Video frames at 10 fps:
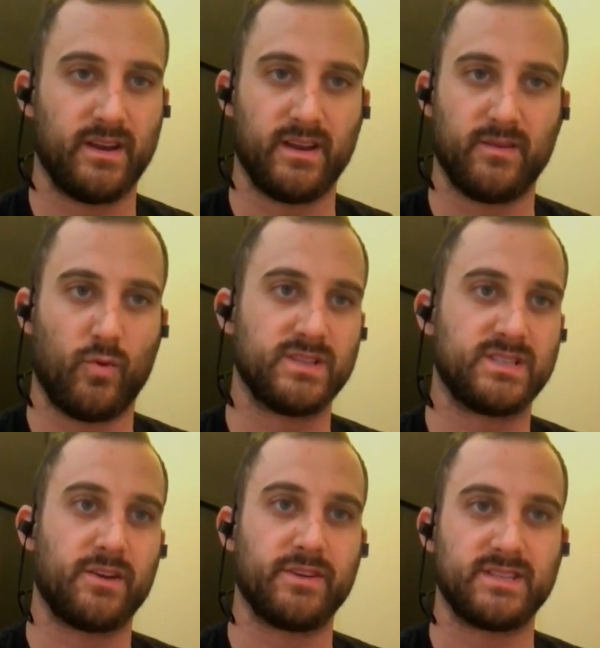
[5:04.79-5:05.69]
Uh, one
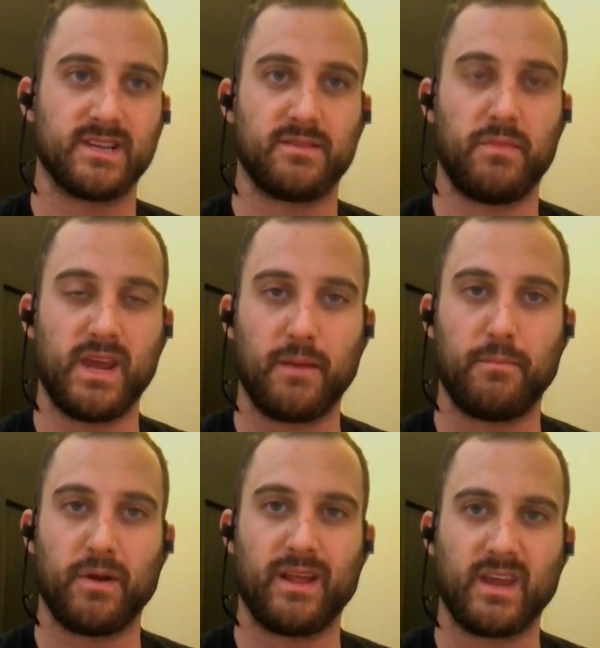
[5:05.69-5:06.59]
series doesn't make
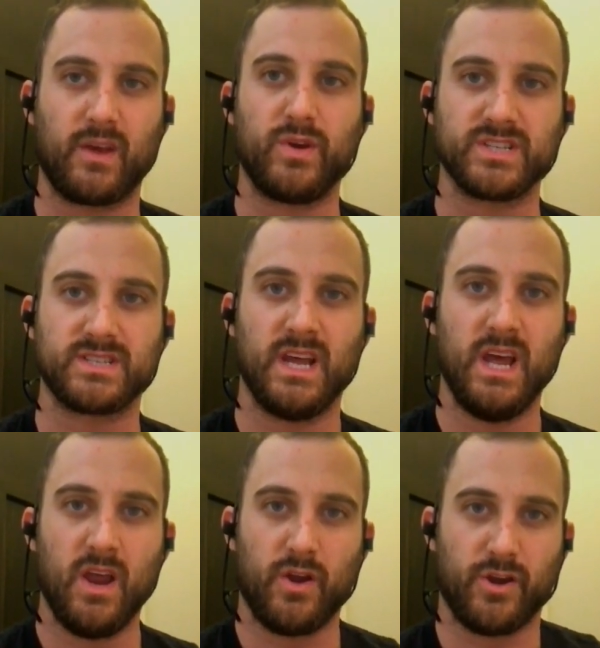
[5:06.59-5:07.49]
it, but I think we just
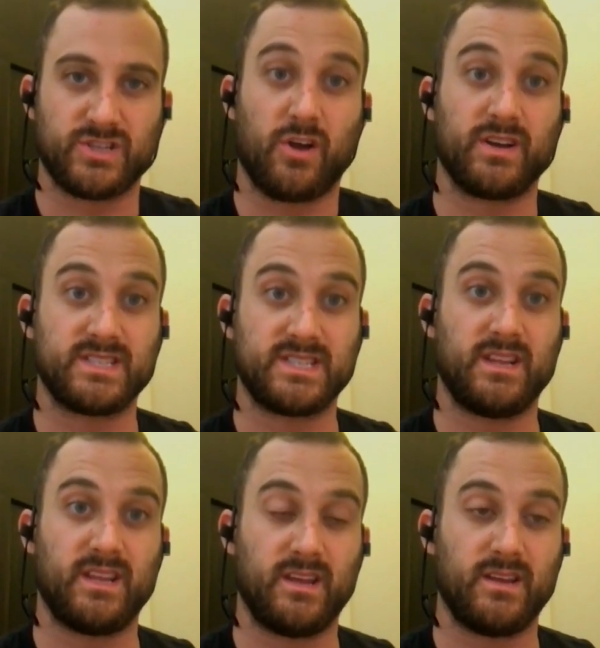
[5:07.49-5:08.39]
you're starting to
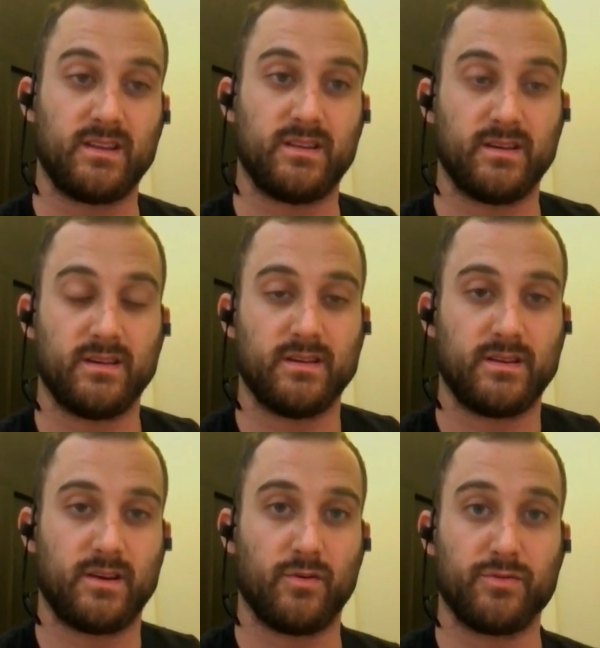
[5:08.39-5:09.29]
see the
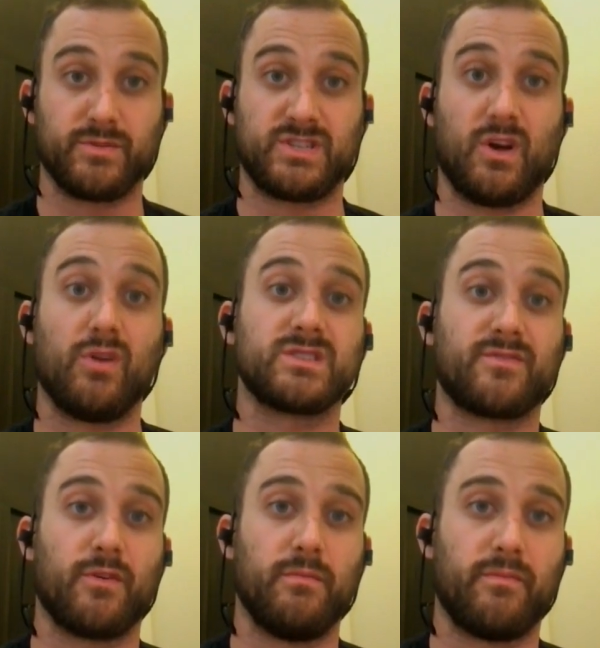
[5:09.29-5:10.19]
the you know the results
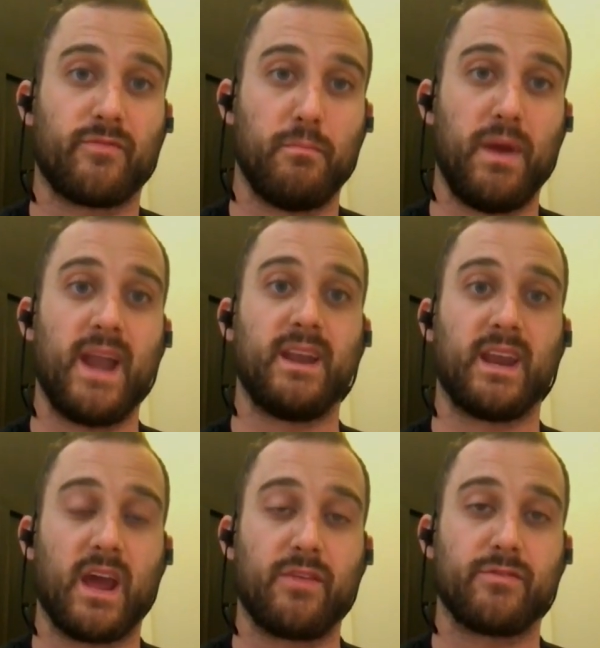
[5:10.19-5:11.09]
from from banding
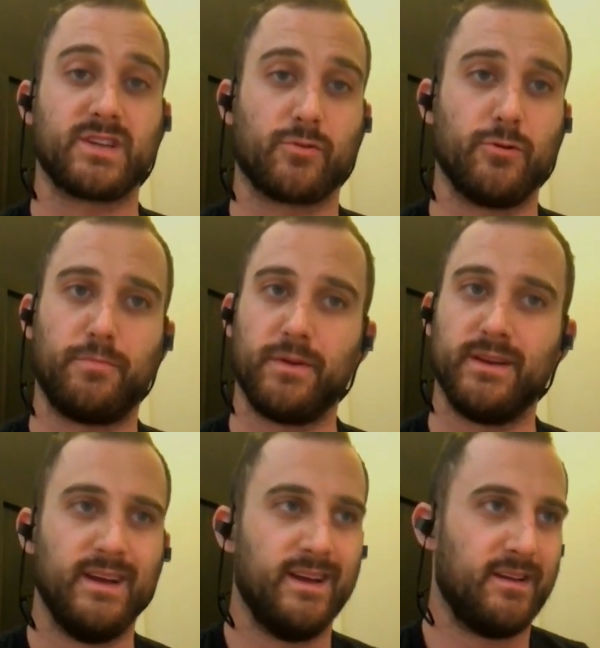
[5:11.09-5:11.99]
together as a group.
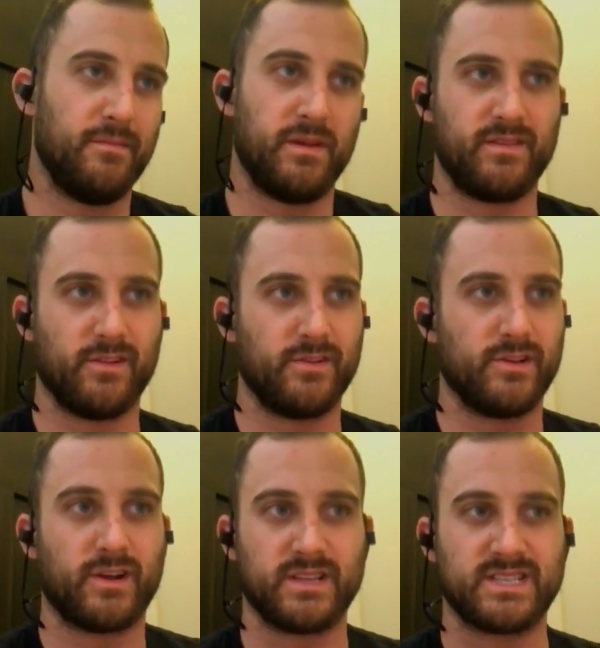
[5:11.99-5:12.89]
And I mean, you
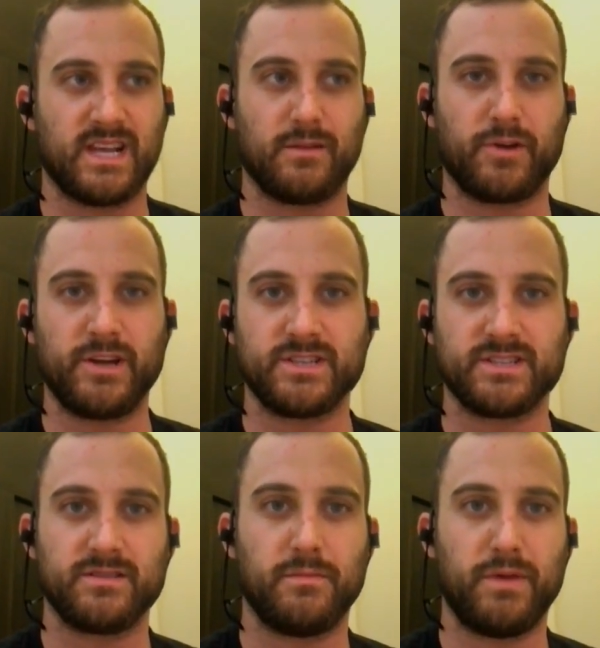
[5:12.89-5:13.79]
look at the
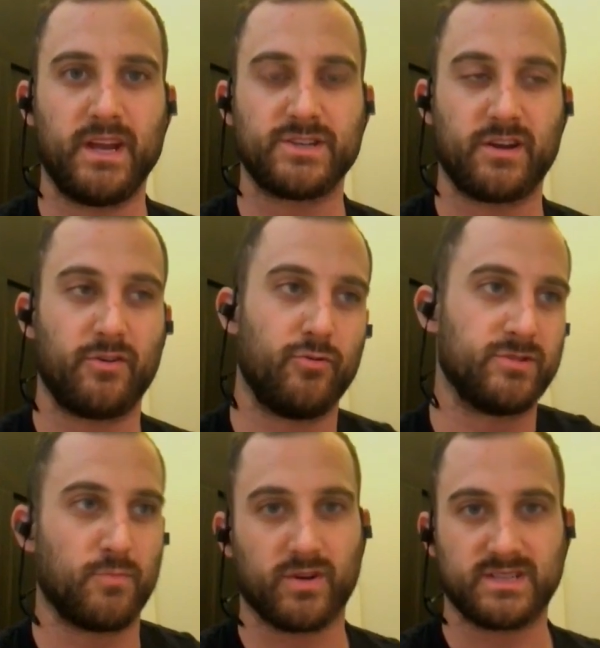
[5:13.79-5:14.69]
celebrations on the bench. I don't know
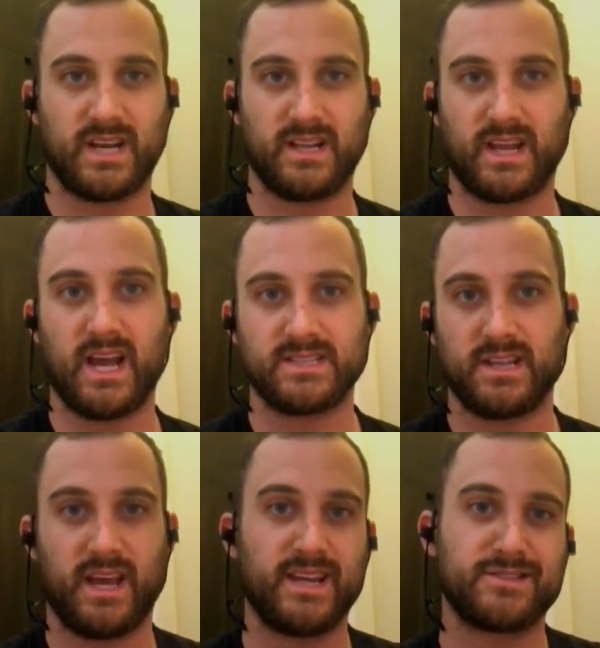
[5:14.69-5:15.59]
who's more excited, the guys
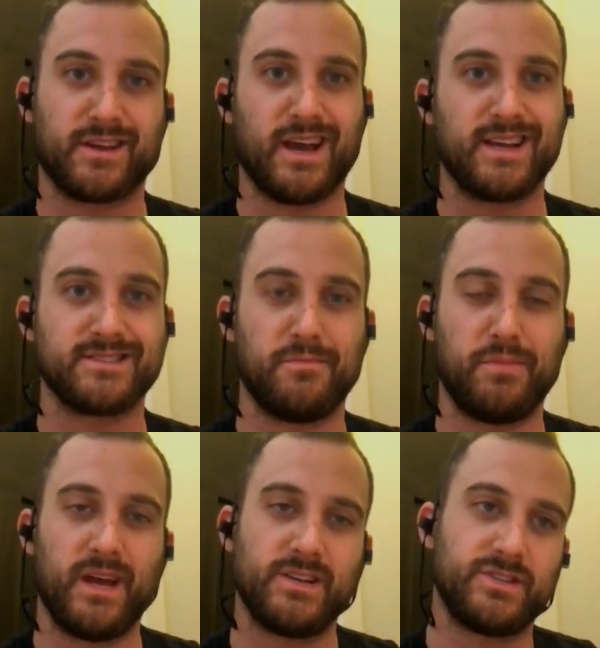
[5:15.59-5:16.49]
on the ice, the guys on the
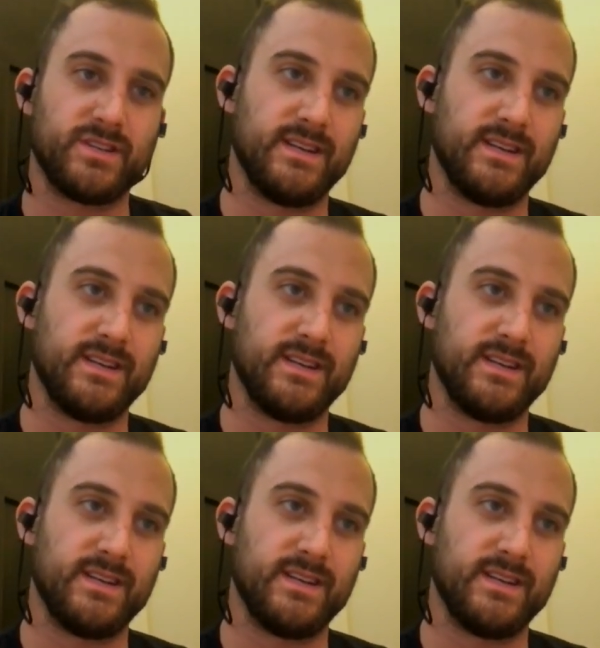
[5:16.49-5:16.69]
bench.